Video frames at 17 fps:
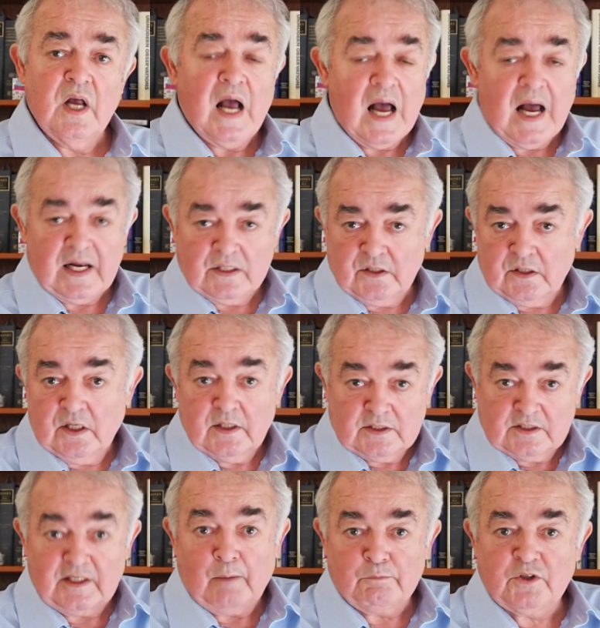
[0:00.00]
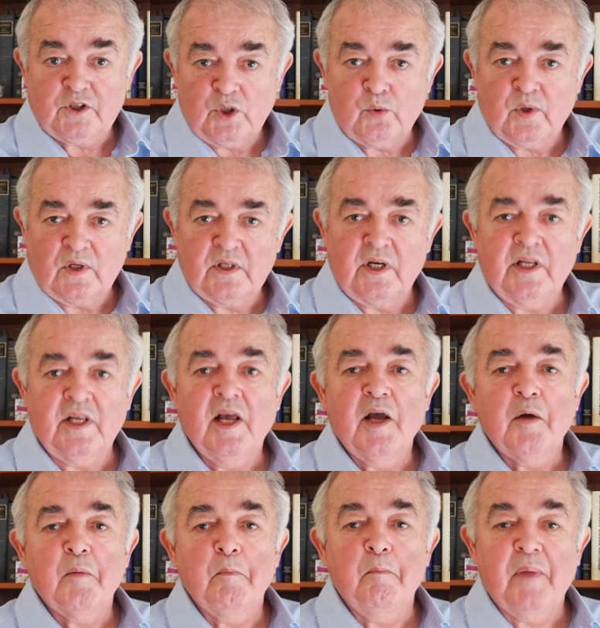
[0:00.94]
and subsequently
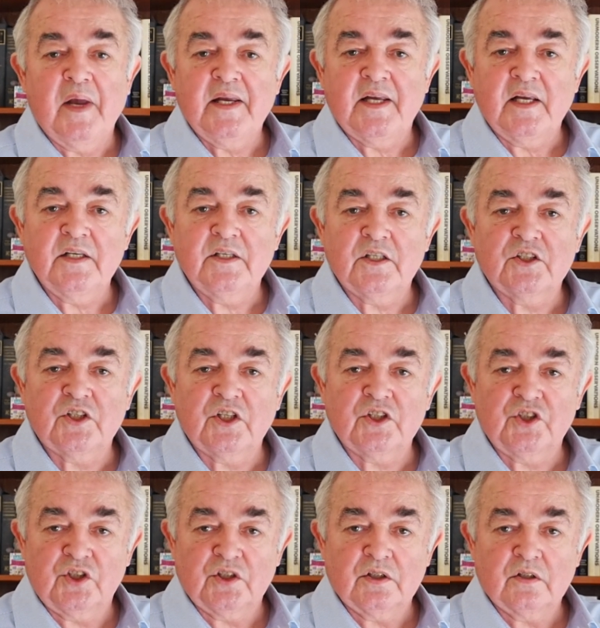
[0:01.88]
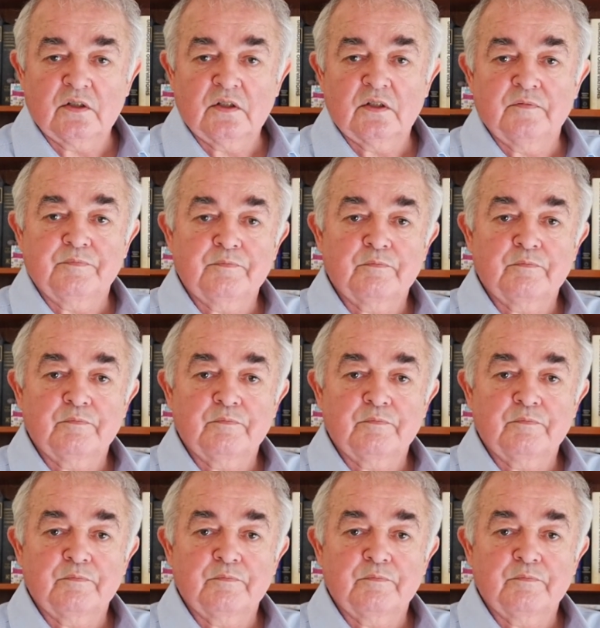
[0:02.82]
making decisions,